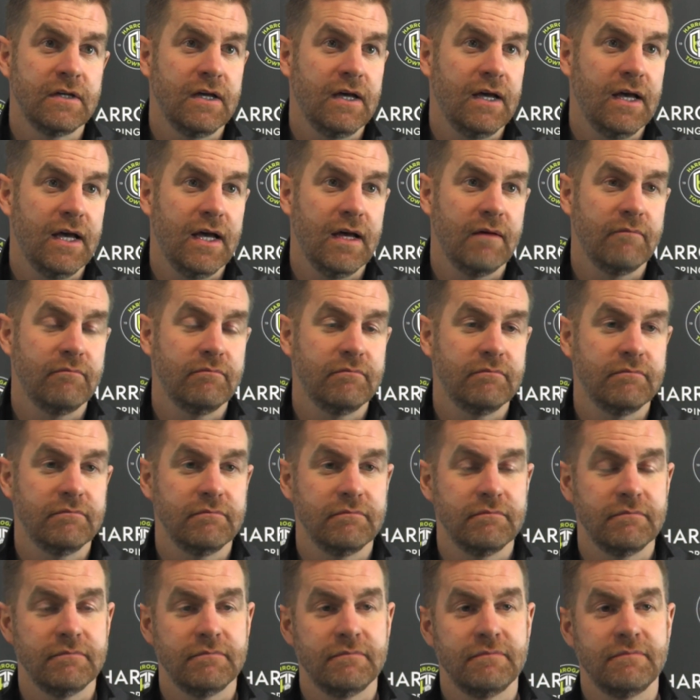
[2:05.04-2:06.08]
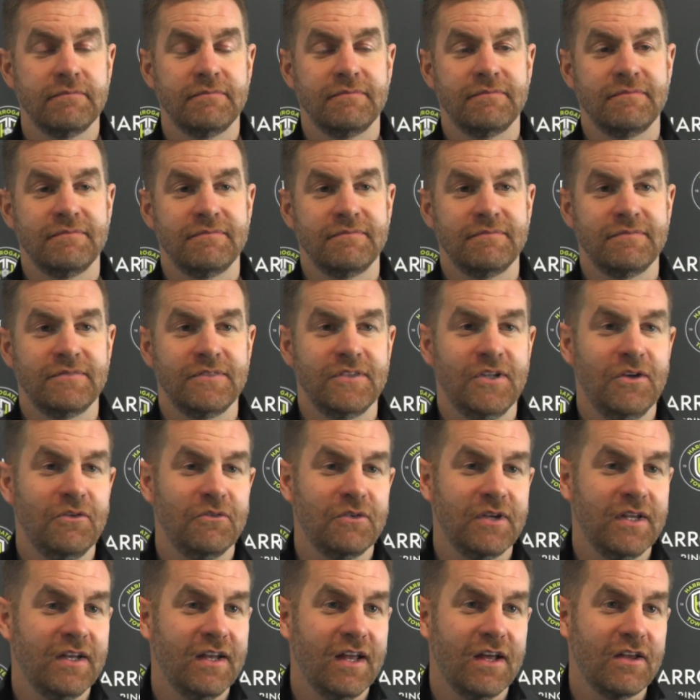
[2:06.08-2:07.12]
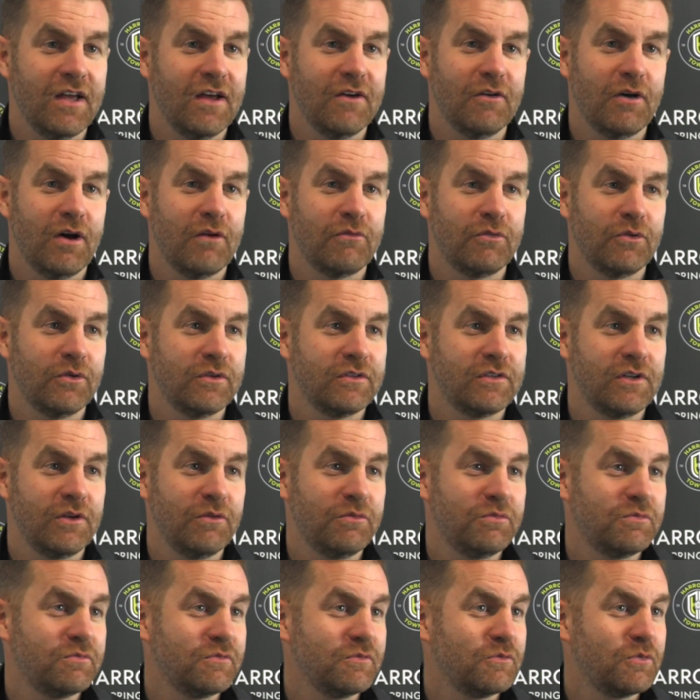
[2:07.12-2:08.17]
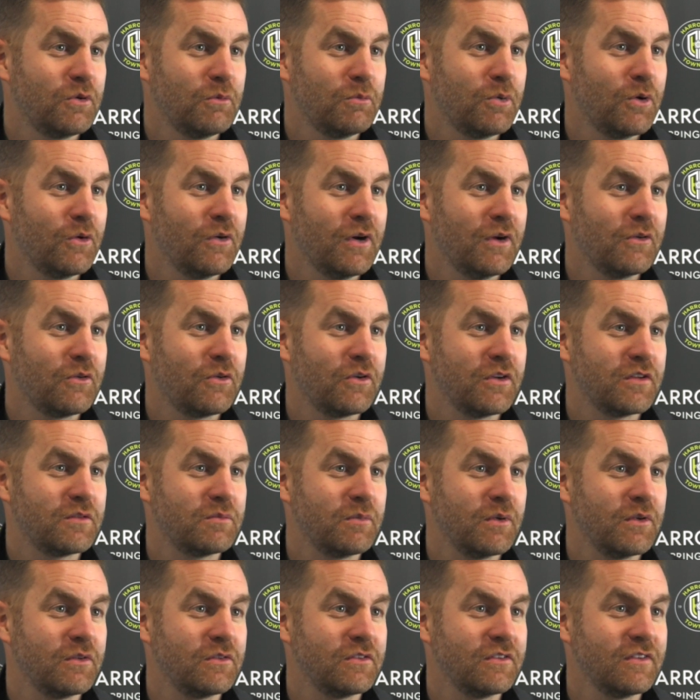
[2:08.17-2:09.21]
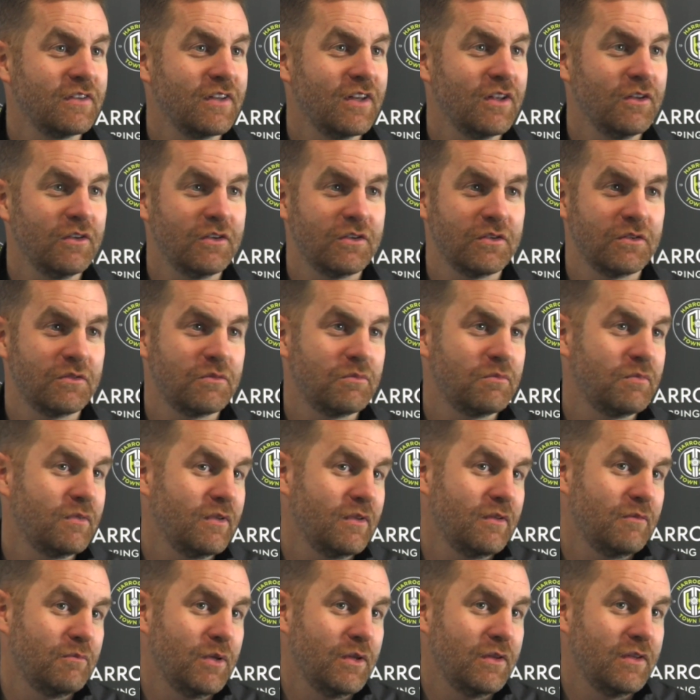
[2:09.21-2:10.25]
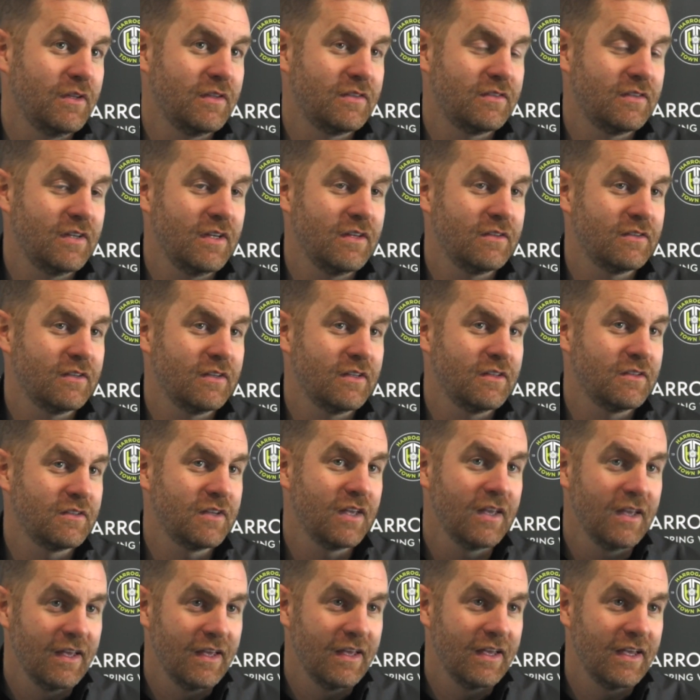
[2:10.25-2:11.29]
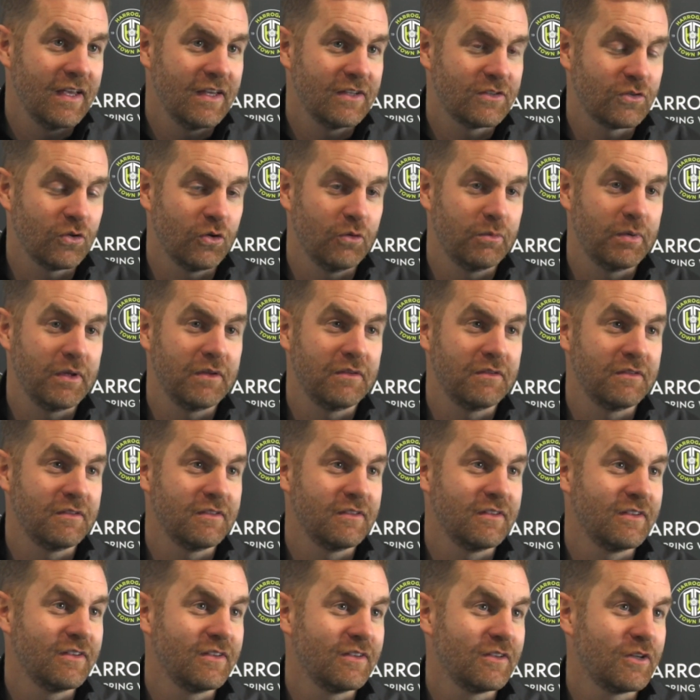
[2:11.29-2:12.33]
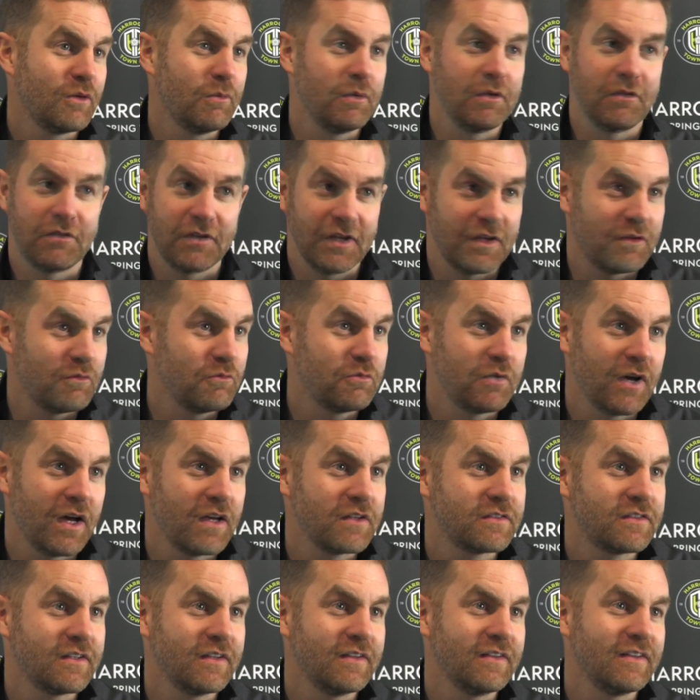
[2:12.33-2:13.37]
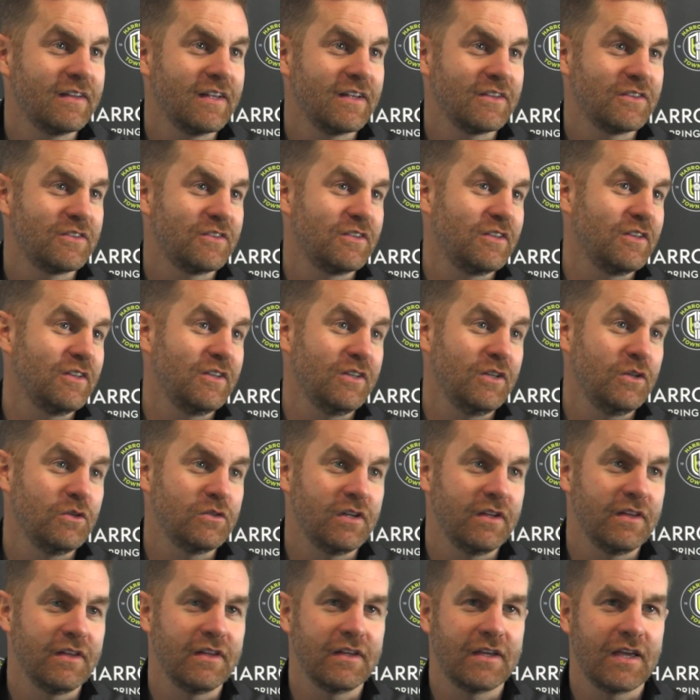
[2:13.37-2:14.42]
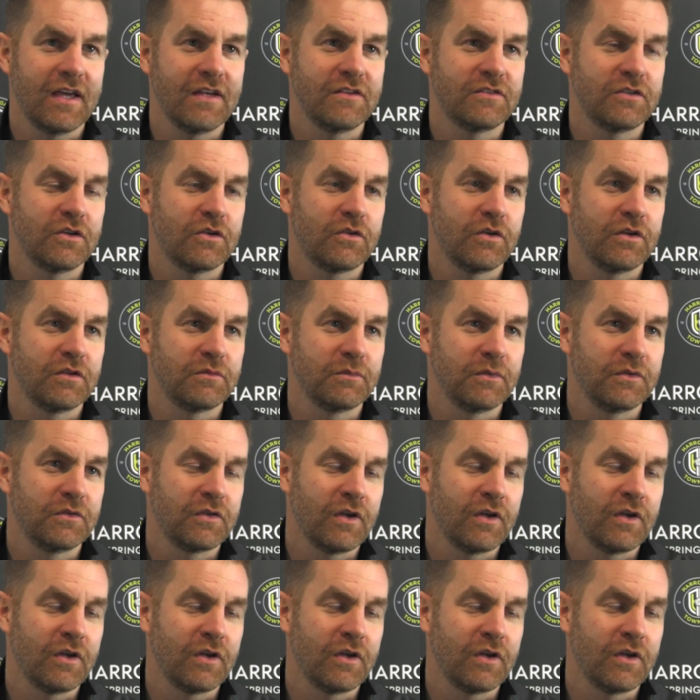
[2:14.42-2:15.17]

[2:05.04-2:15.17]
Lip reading: Not really. I've always loved football around Christmas, you know, but this season it's all been coming thick and fast, and that's usually the case at Christmas.